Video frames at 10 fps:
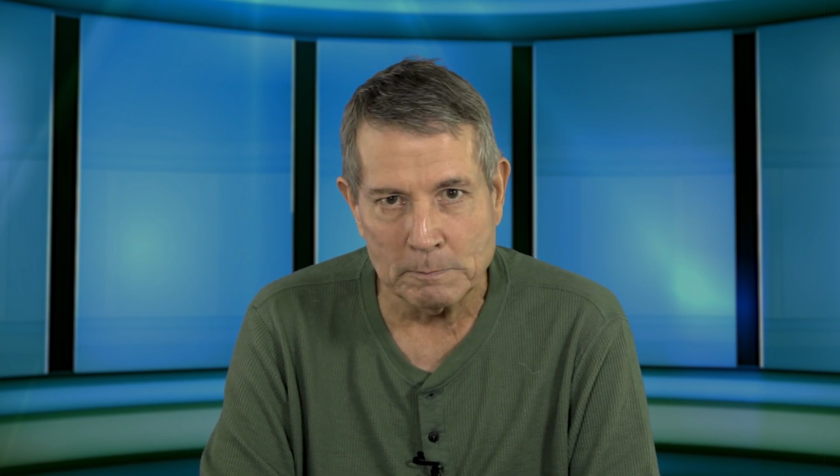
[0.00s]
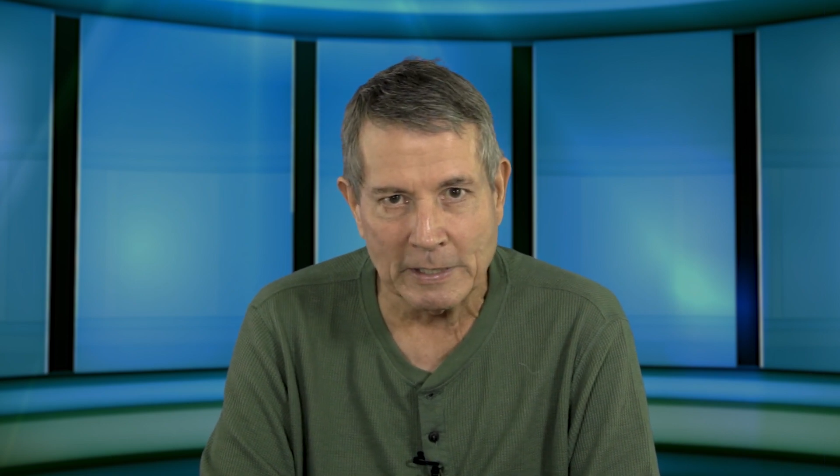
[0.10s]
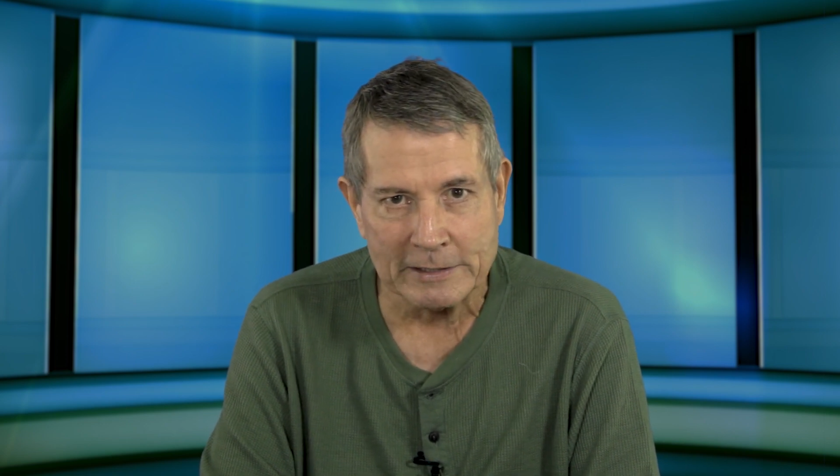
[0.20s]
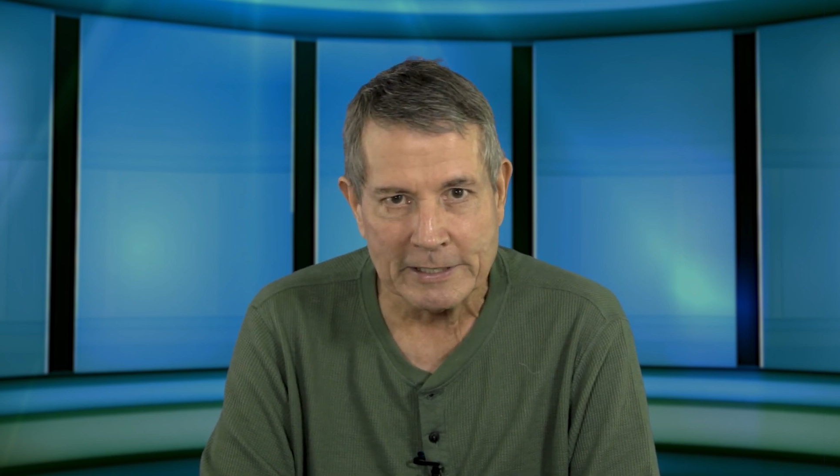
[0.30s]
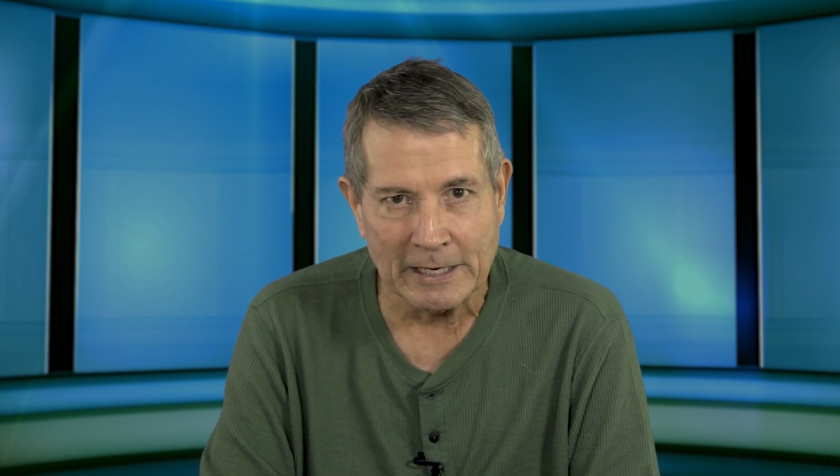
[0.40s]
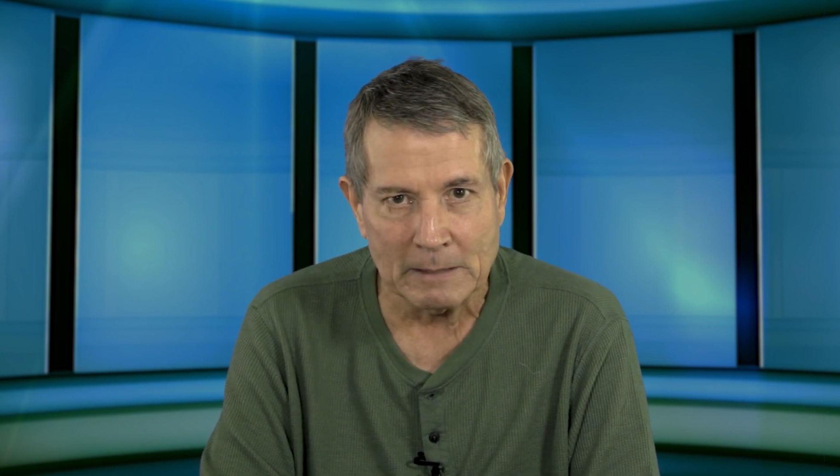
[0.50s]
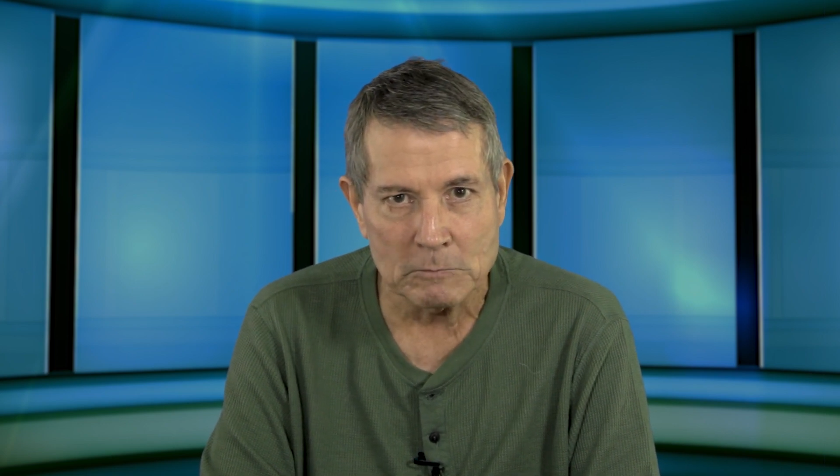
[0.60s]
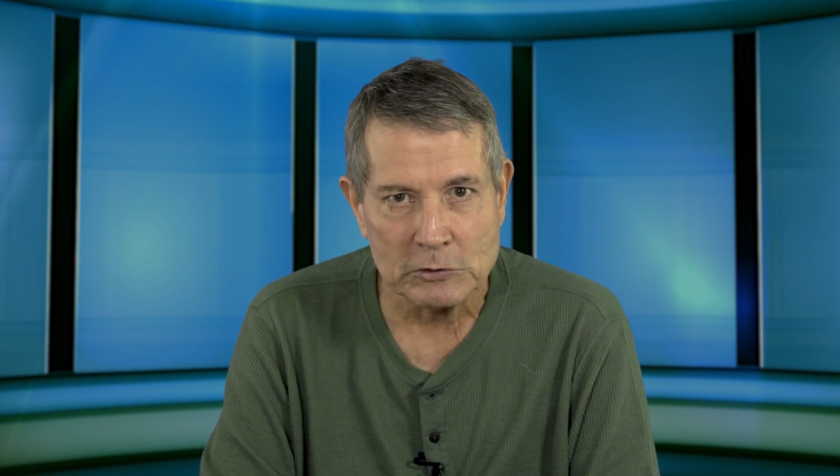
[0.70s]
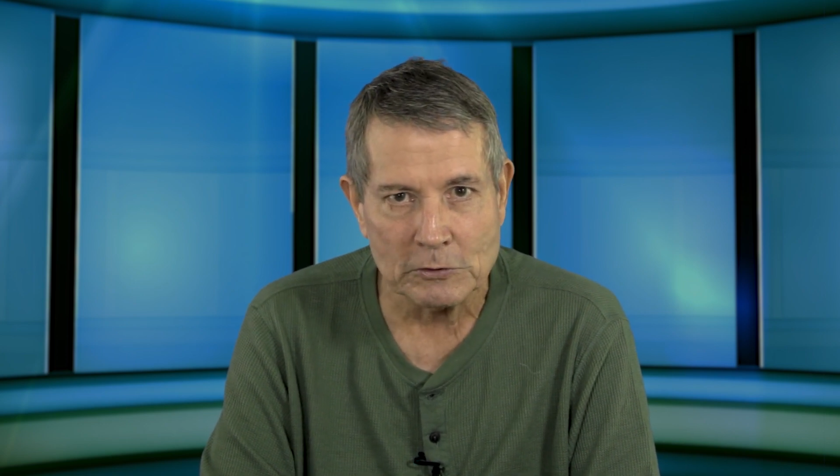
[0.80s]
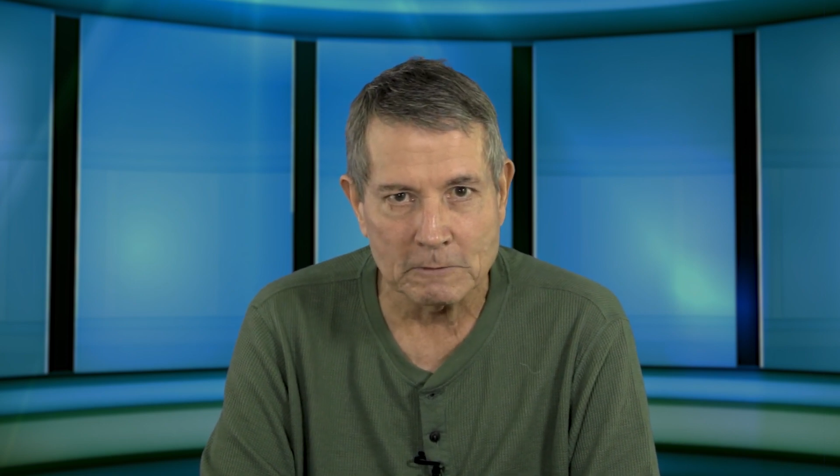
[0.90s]

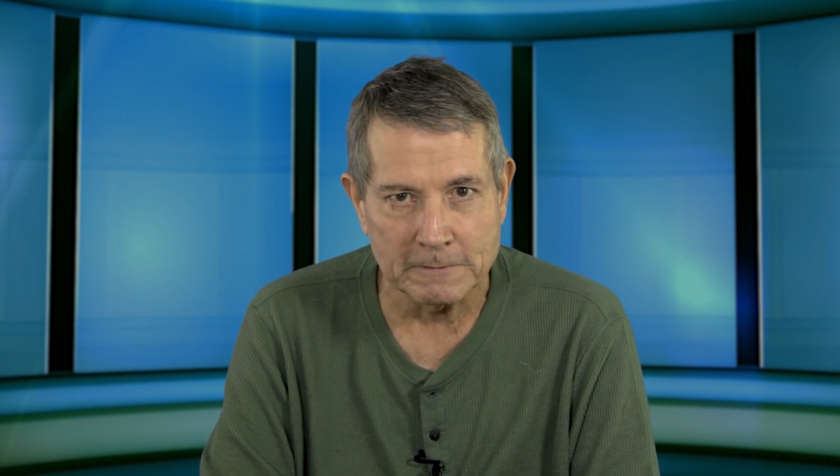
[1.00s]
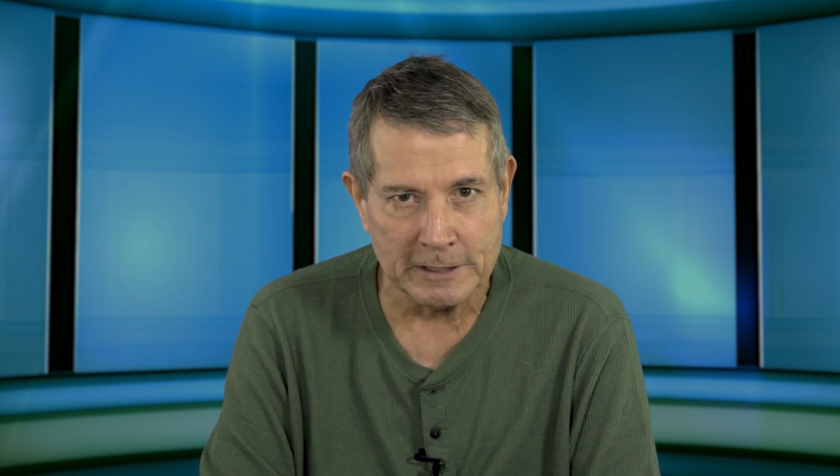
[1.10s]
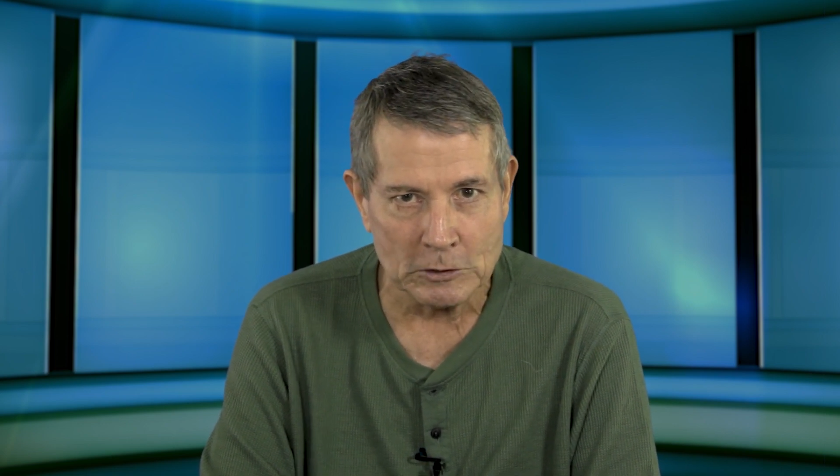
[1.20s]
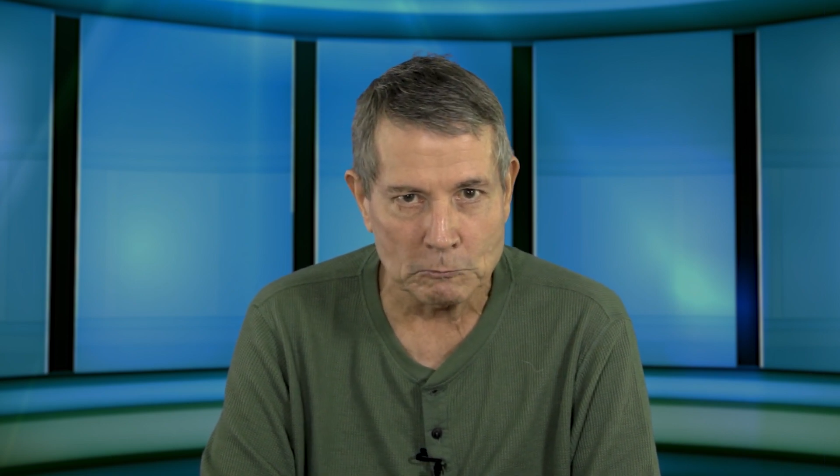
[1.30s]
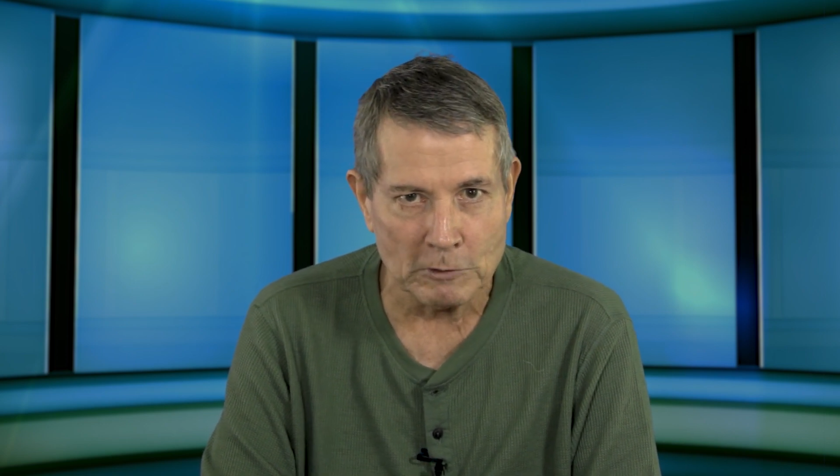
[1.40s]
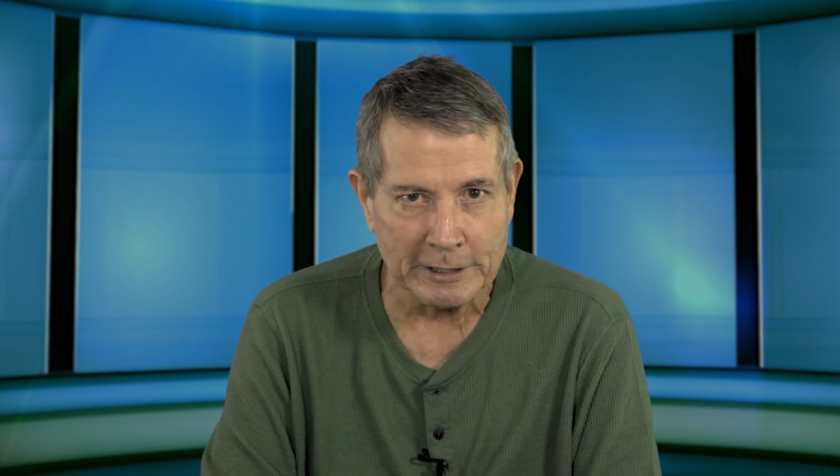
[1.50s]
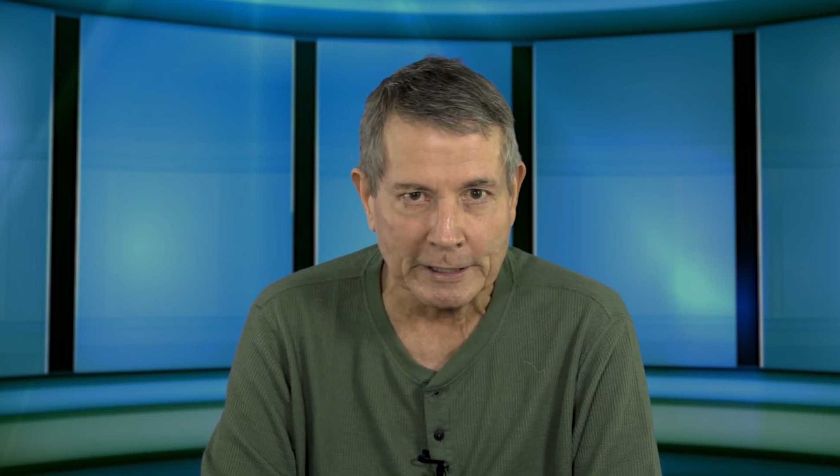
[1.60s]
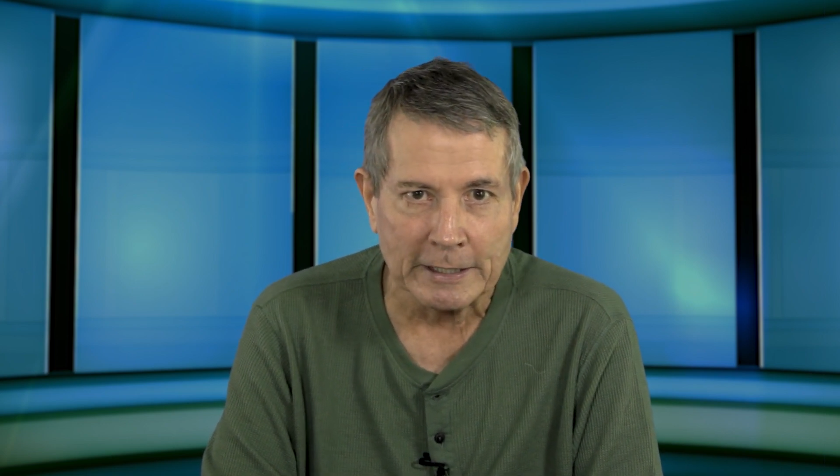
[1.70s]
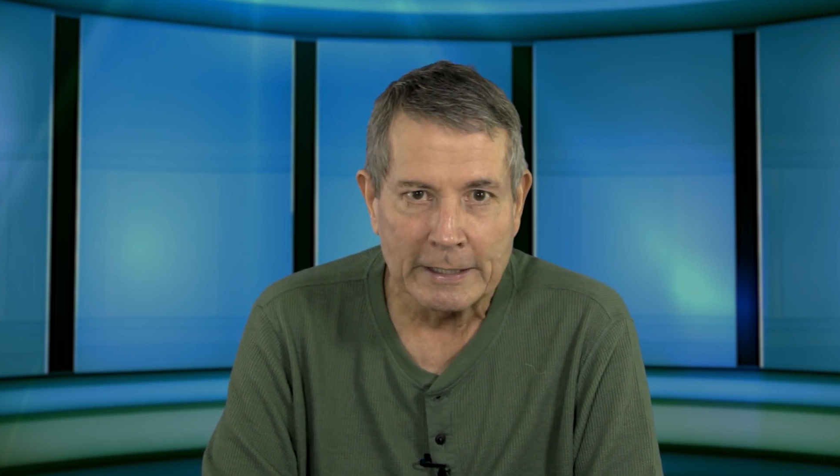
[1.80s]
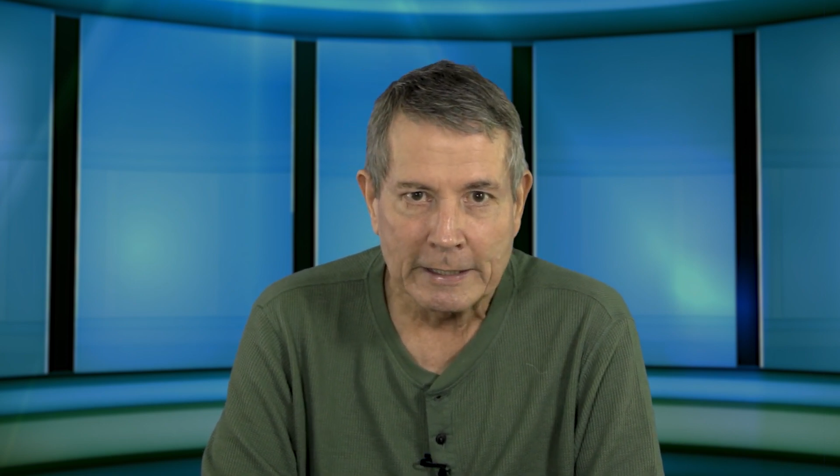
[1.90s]
big-time surveyor
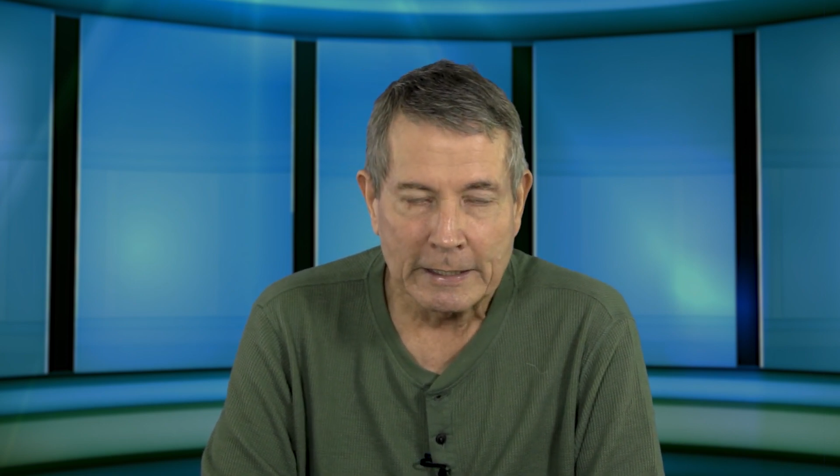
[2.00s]
rig.